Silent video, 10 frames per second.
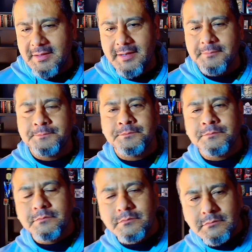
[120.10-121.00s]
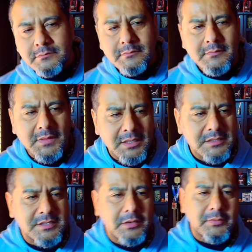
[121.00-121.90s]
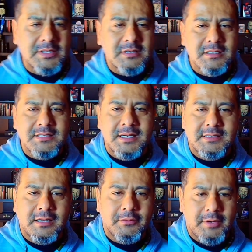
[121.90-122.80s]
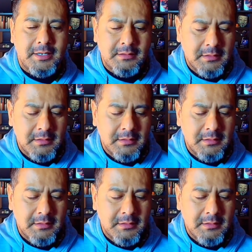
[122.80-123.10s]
that. So when it's all said and done, right,